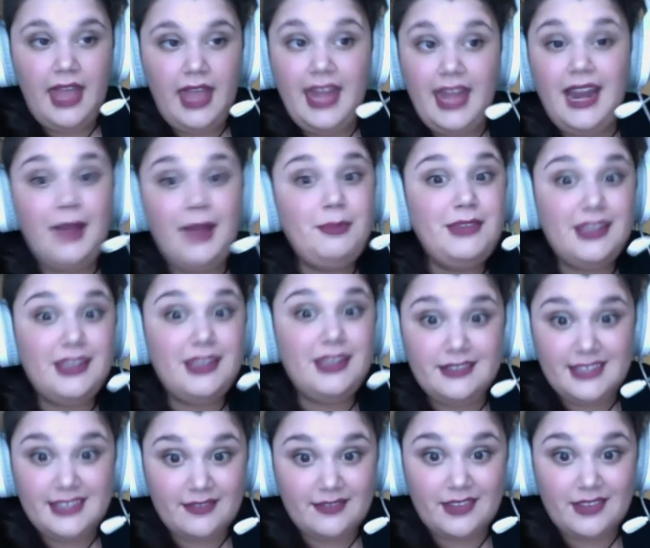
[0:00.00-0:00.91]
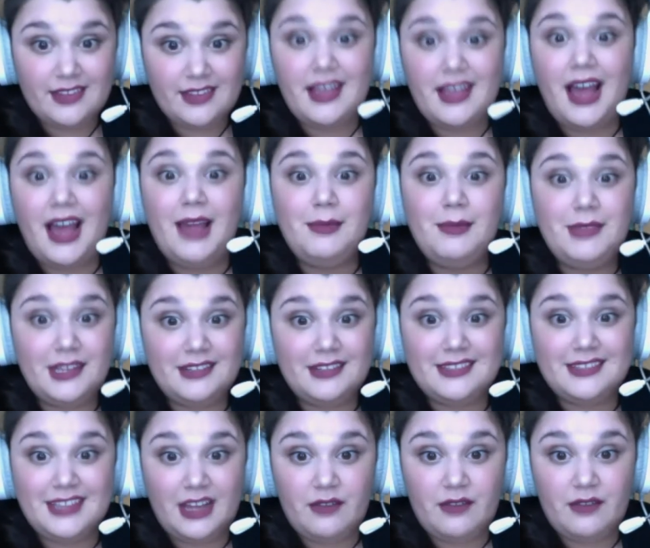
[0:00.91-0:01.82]
I'm guilty of this. I'm
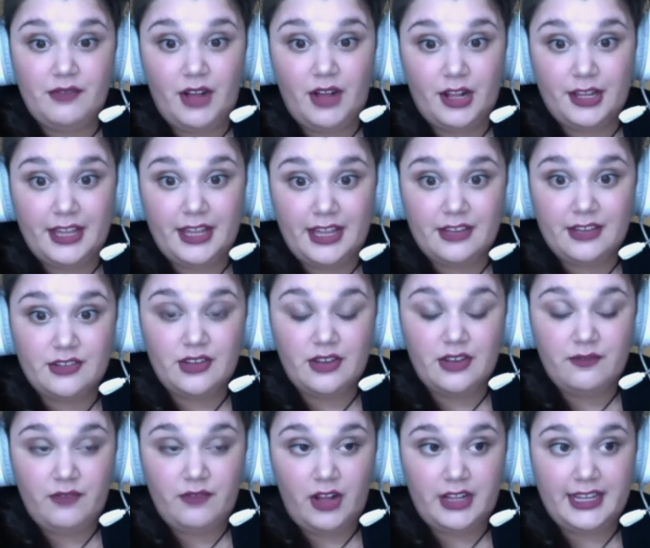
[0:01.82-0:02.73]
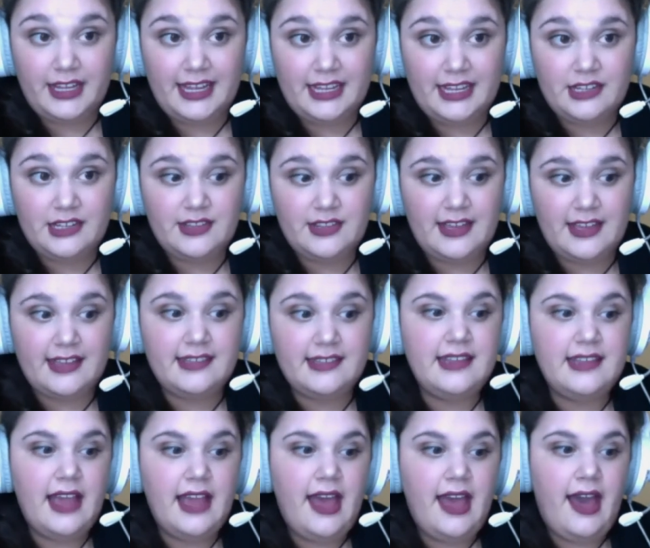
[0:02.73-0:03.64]
guilty of falling into
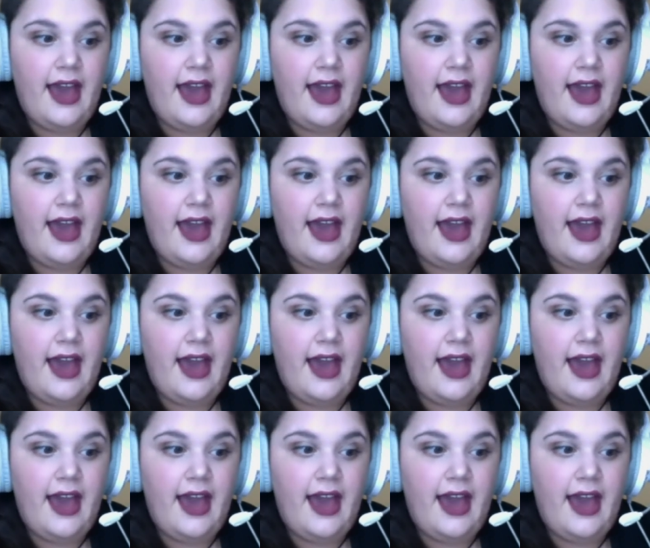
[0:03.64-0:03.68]
this.